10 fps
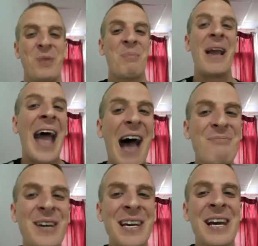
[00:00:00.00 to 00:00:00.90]
be
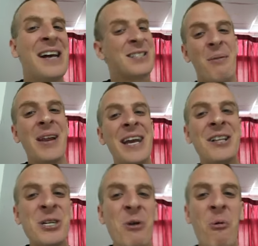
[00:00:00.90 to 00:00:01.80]
happy. Somebody
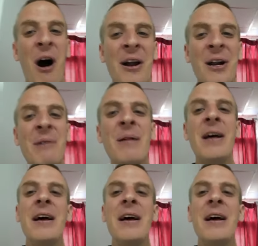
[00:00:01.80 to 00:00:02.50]
hits you with water.